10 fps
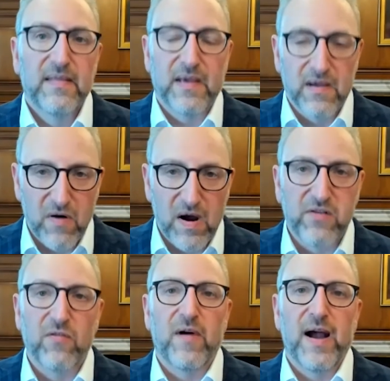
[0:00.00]
the
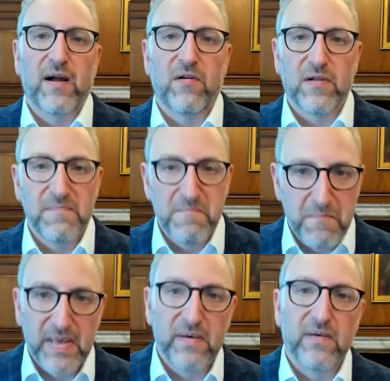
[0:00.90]
congressional record and
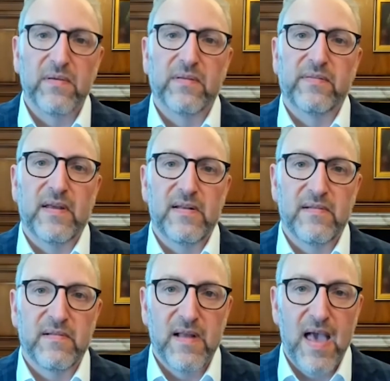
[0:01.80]
bills
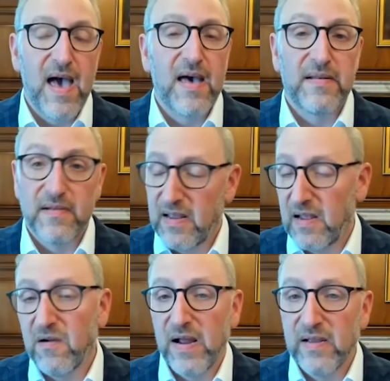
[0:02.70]
and
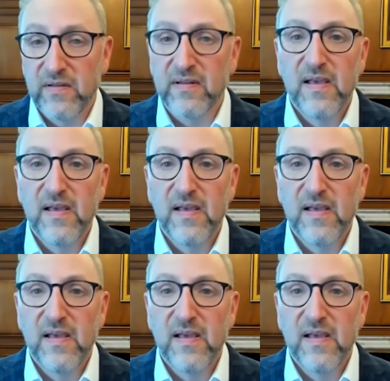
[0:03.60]
hearings